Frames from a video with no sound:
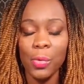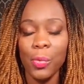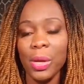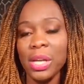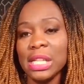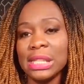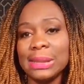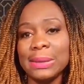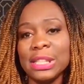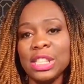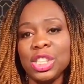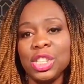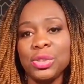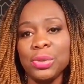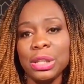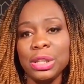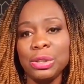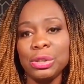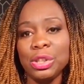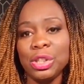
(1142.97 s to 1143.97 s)
When you switch
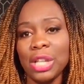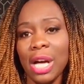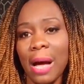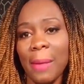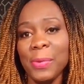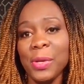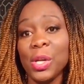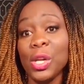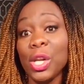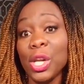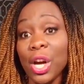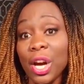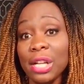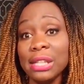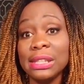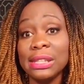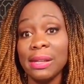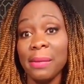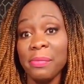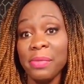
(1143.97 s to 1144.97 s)
to a new job, you
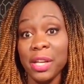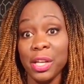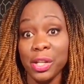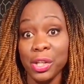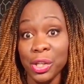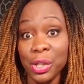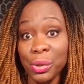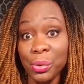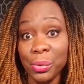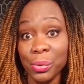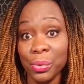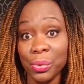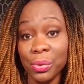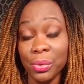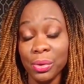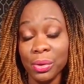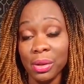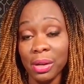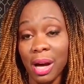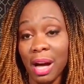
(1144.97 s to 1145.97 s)
learn something new.
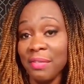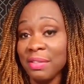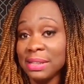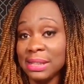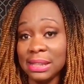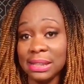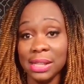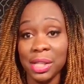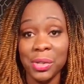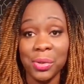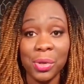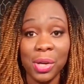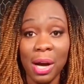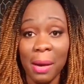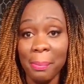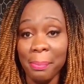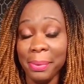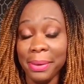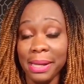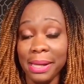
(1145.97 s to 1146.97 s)
Obviously, it's a new
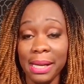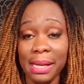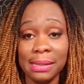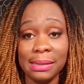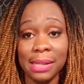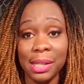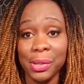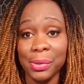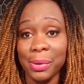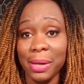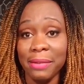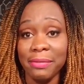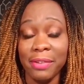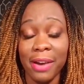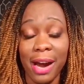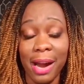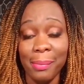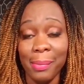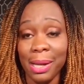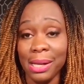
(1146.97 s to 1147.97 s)
company, it's a new
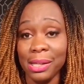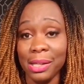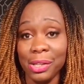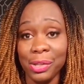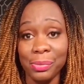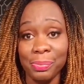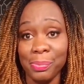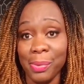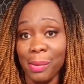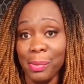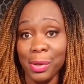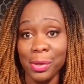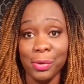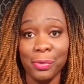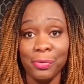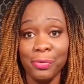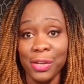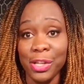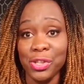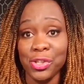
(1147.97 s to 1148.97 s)
environment, probably
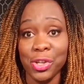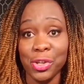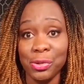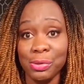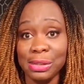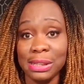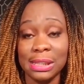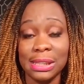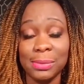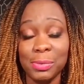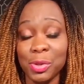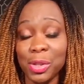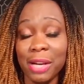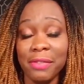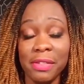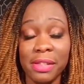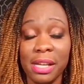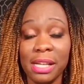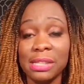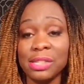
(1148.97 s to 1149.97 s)
new feature, new system, new
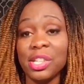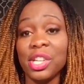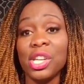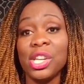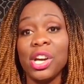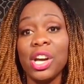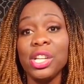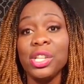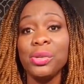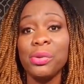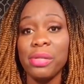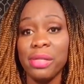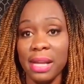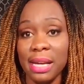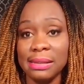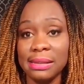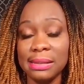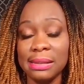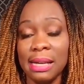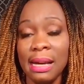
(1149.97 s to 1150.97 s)
everything. So you learn new
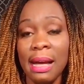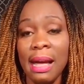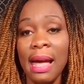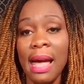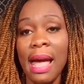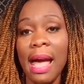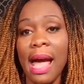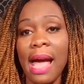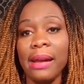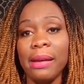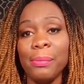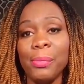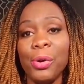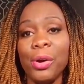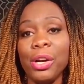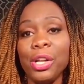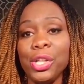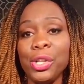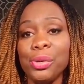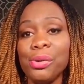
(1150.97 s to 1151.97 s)
things, and the
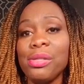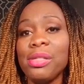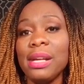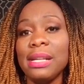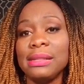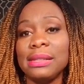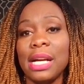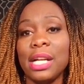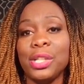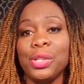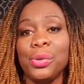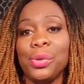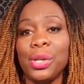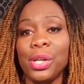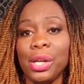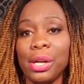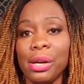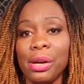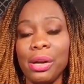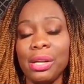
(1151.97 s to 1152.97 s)
more new things that you
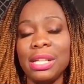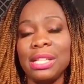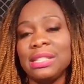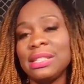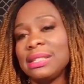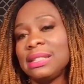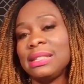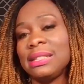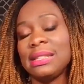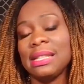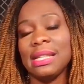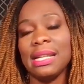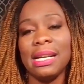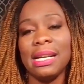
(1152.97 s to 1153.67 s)
learn, you just